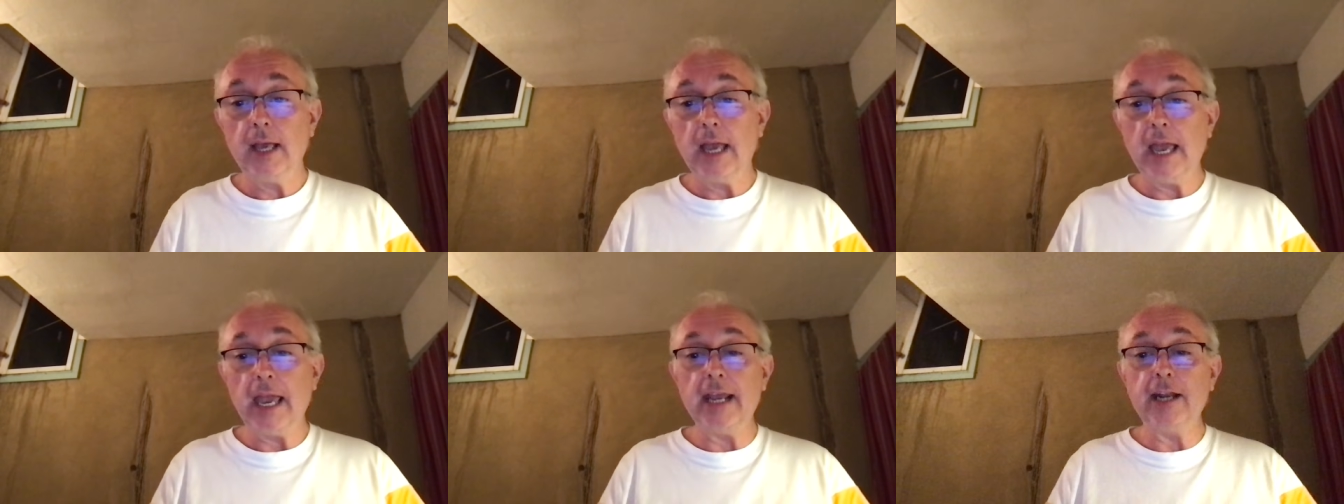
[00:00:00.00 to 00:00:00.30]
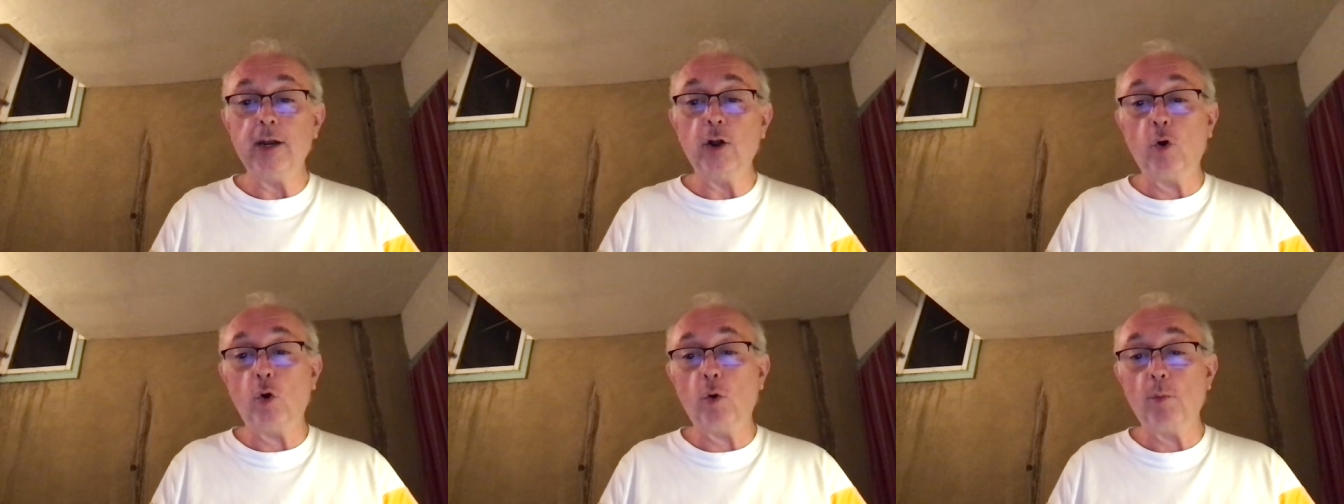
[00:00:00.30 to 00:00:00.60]

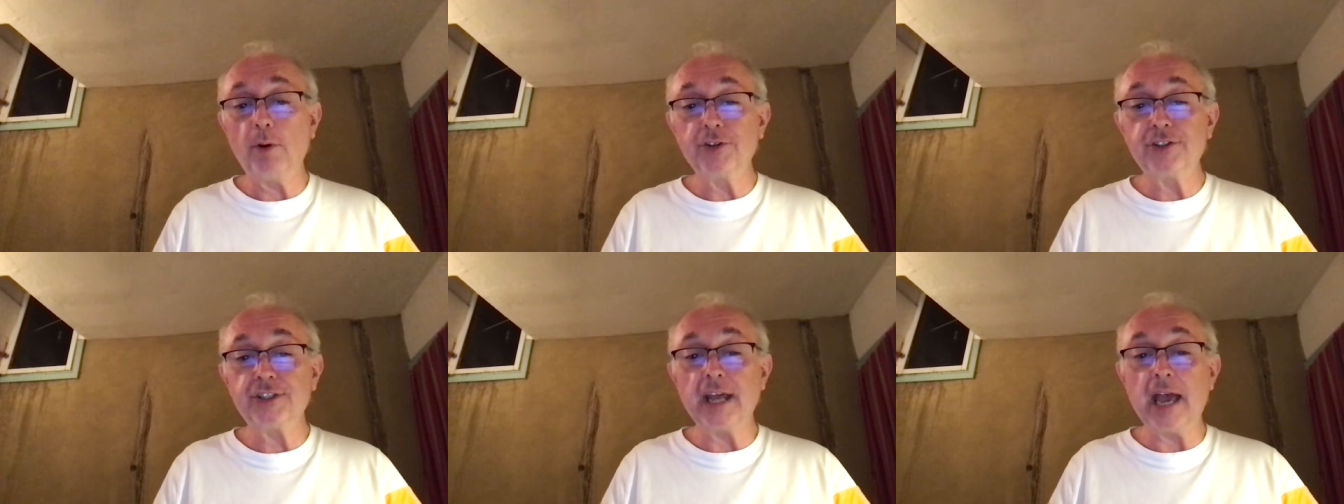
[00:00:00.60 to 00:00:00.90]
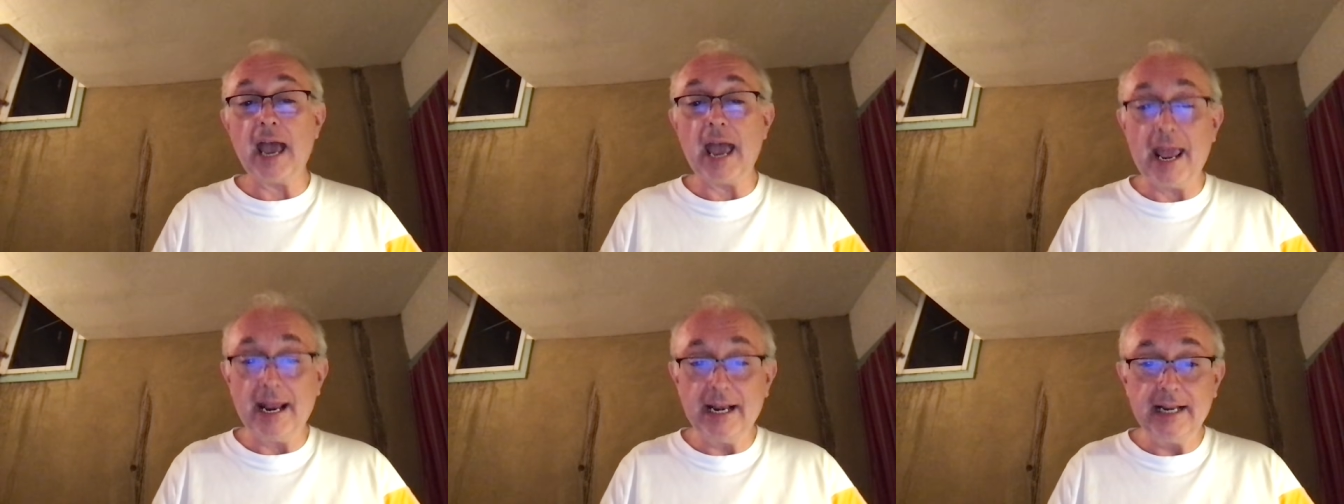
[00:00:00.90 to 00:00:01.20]
in almost
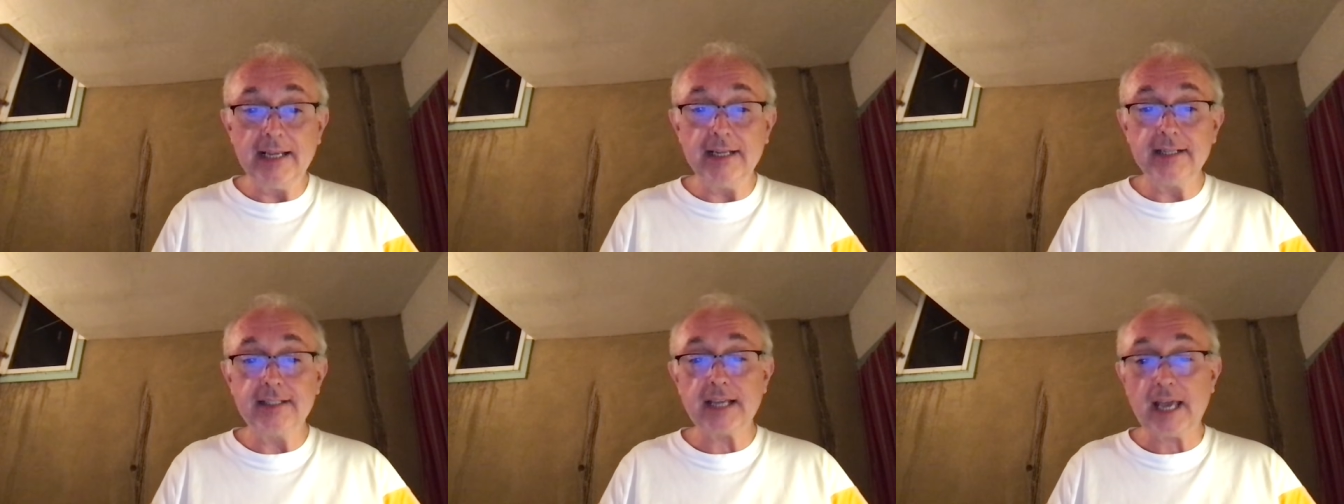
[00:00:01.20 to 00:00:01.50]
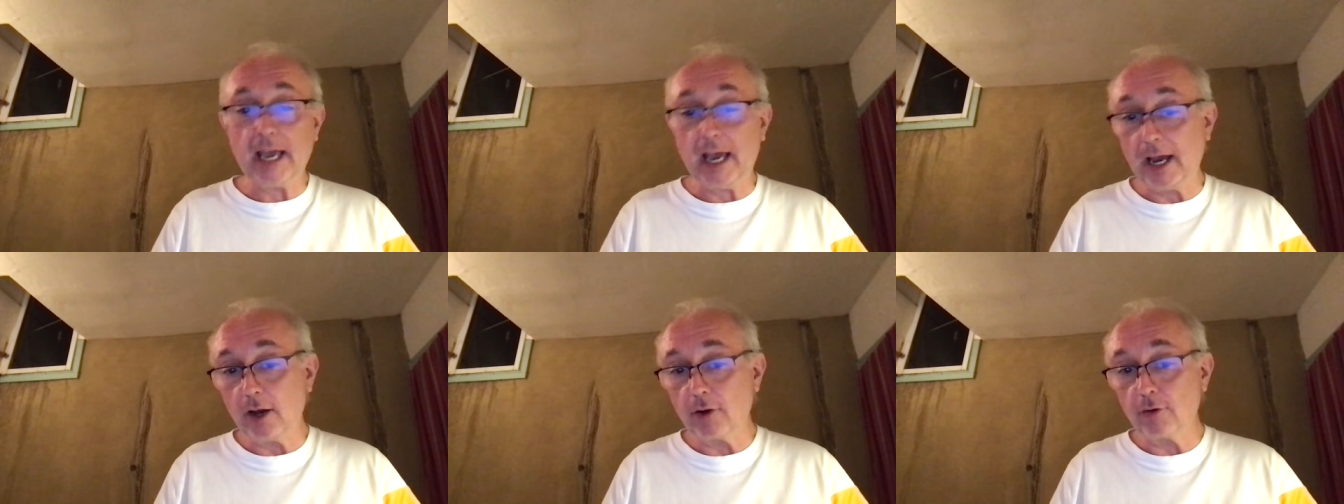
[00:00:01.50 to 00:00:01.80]
any
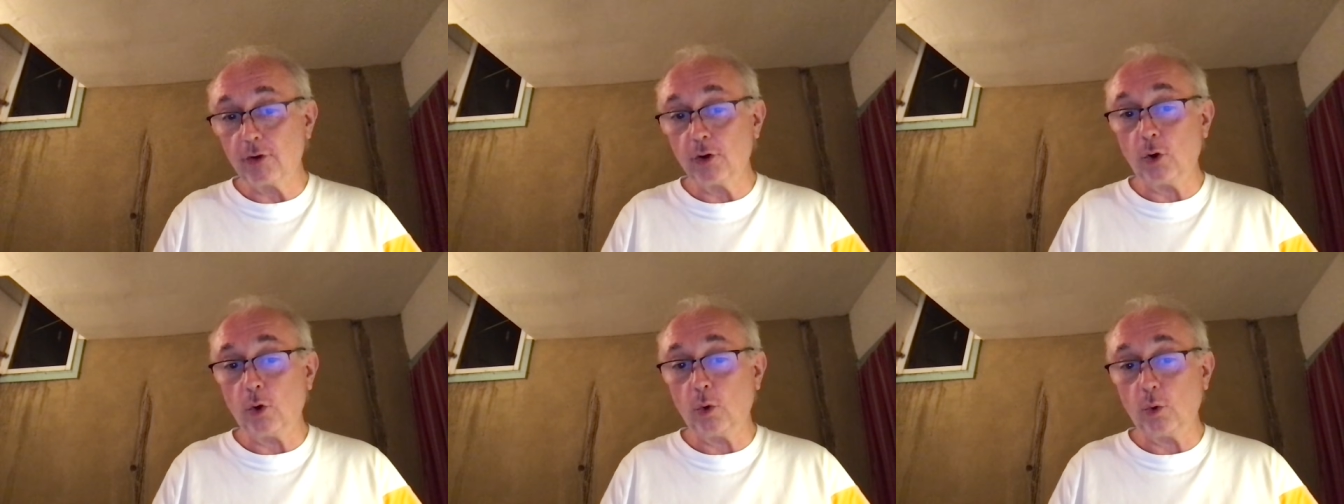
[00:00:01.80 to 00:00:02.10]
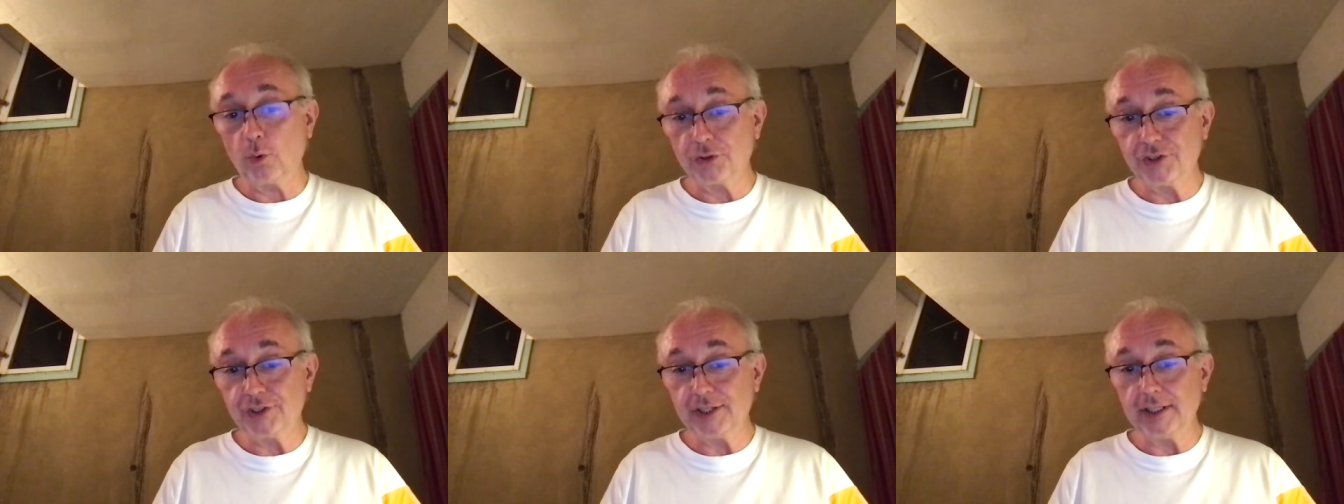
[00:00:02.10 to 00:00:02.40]
town or
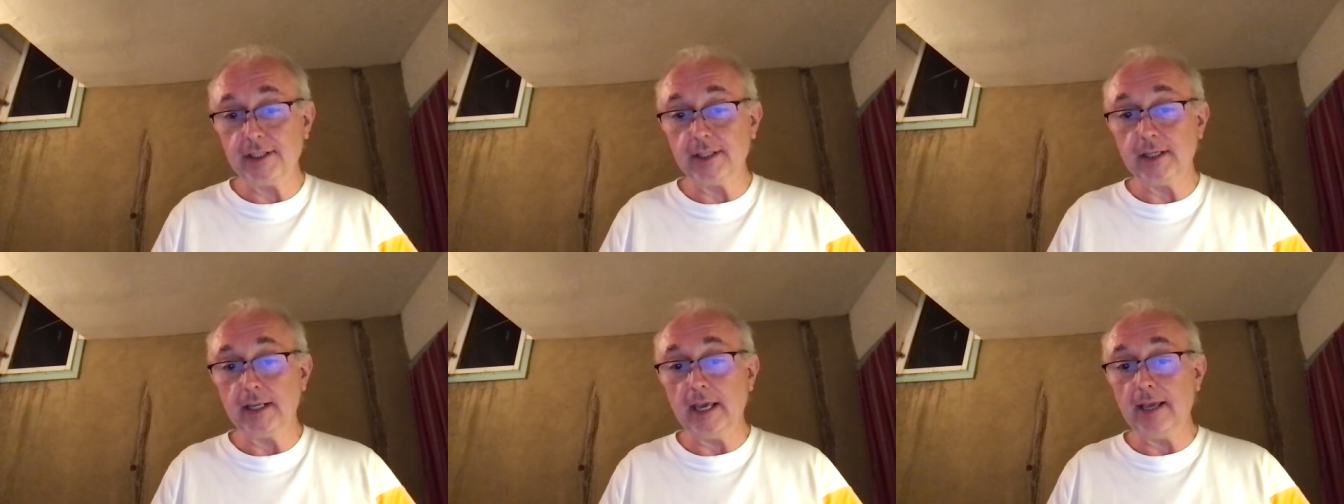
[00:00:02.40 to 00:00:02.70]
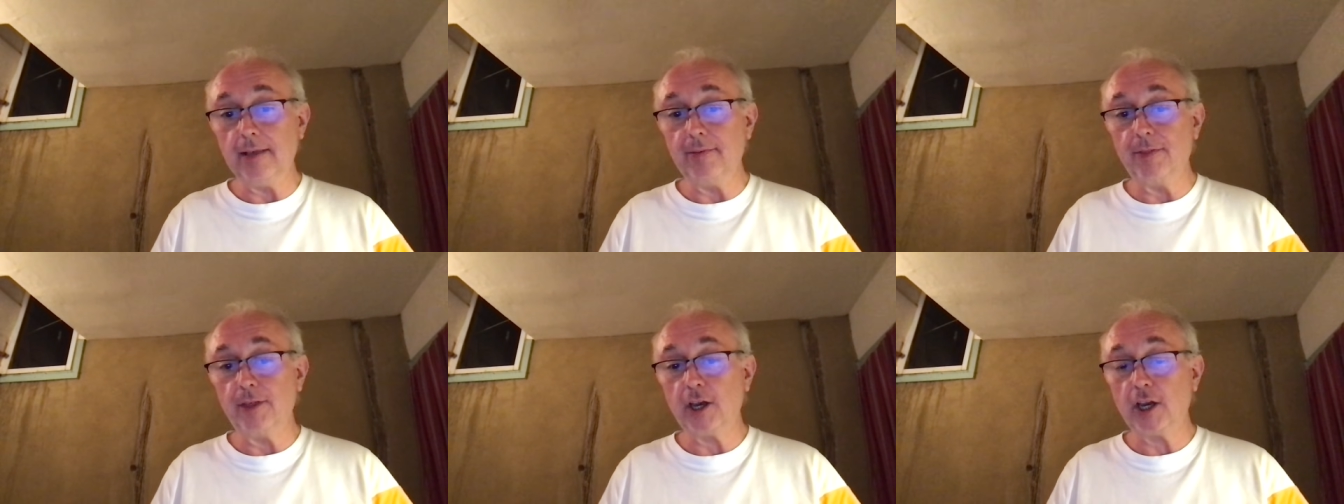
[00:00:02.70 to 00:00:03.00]
city
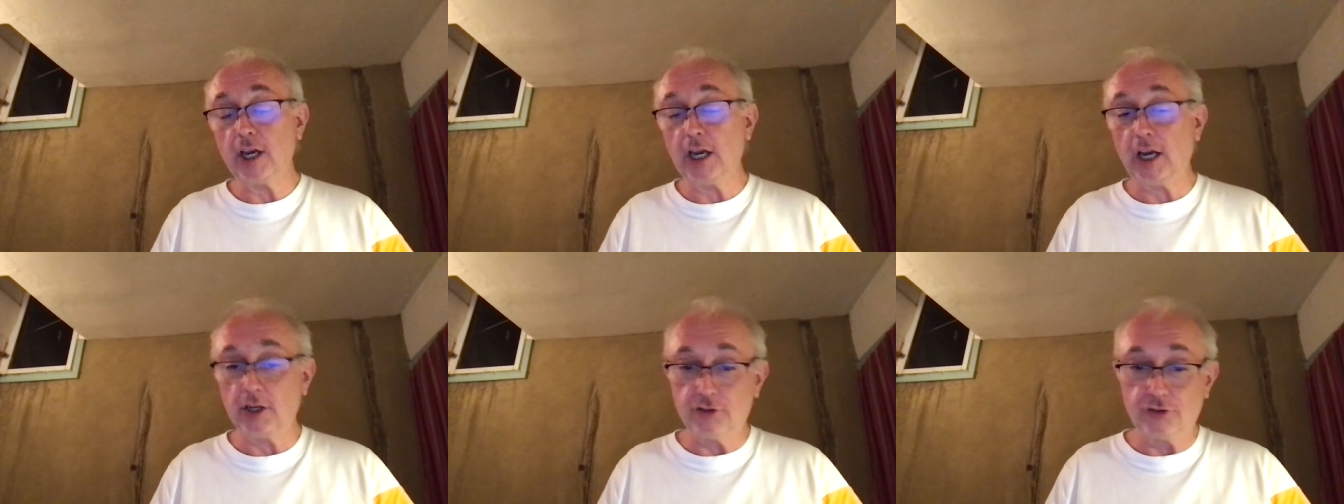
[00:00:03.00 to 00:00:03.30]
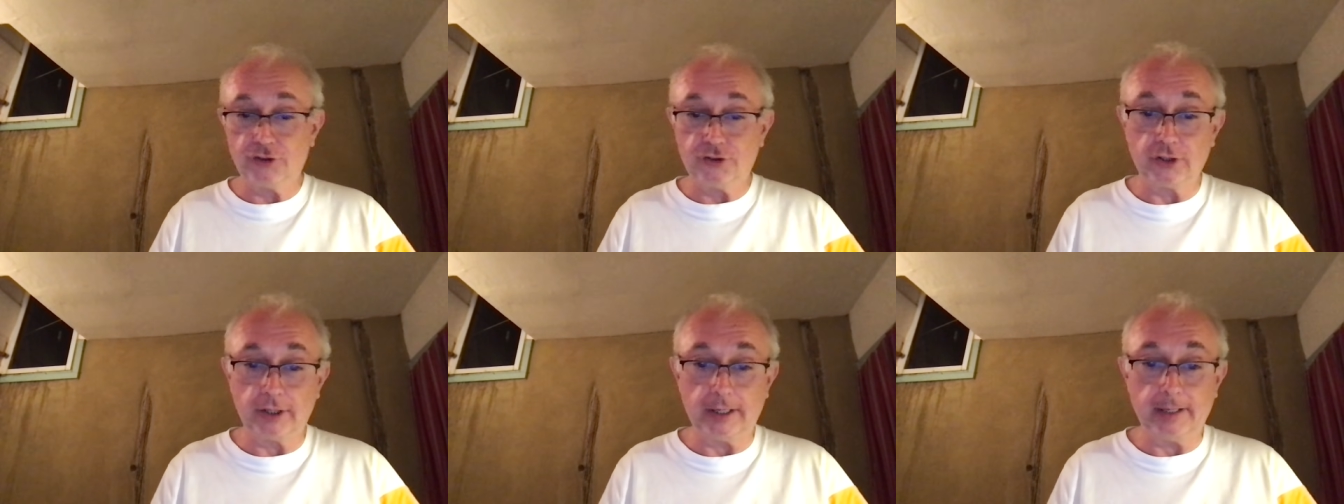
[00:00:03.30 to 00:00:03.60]
in the
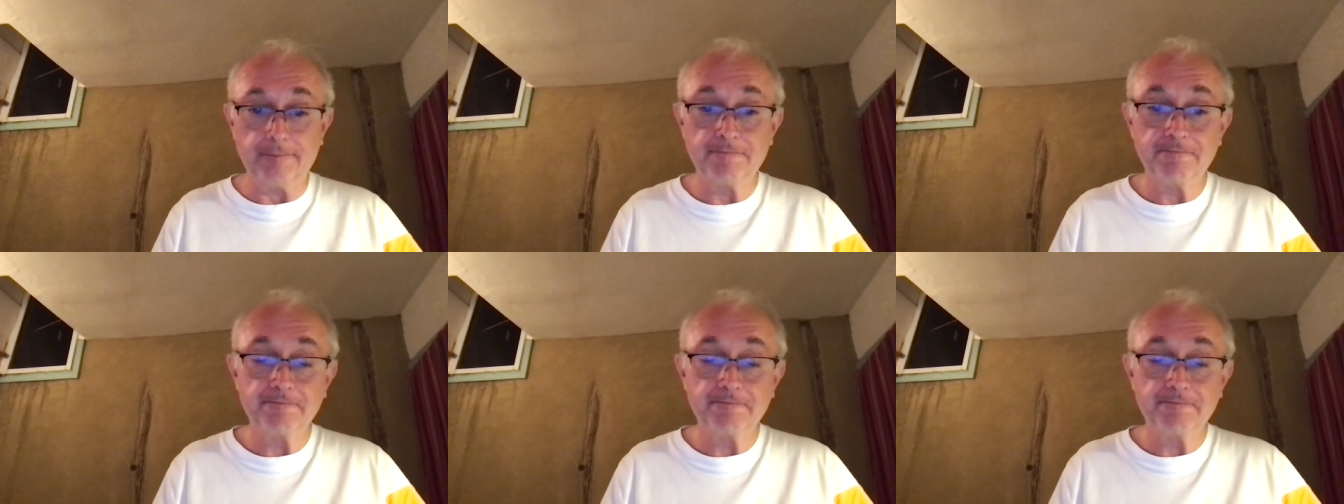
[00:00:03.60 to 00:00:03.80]
country.